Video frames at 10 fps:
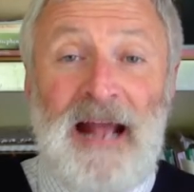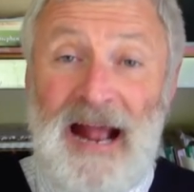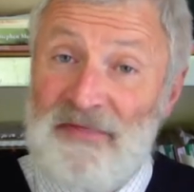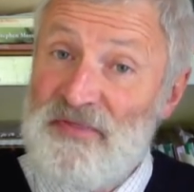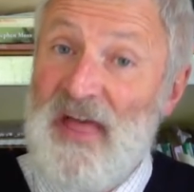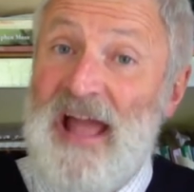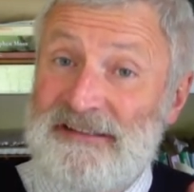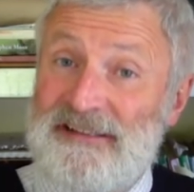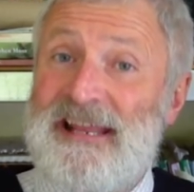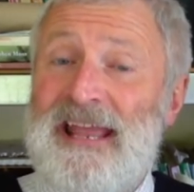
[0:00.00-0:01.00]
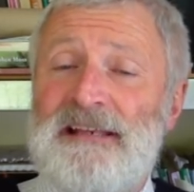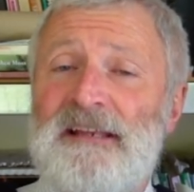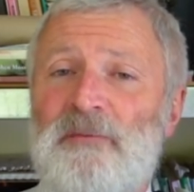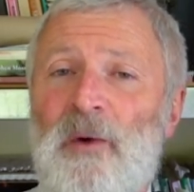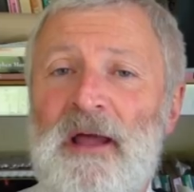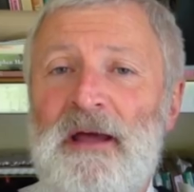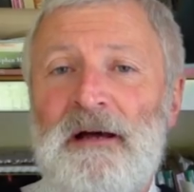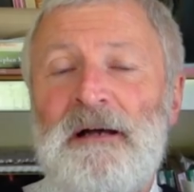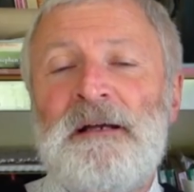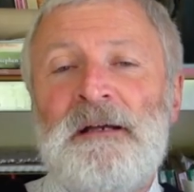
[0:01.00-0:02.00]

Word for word: And that again is where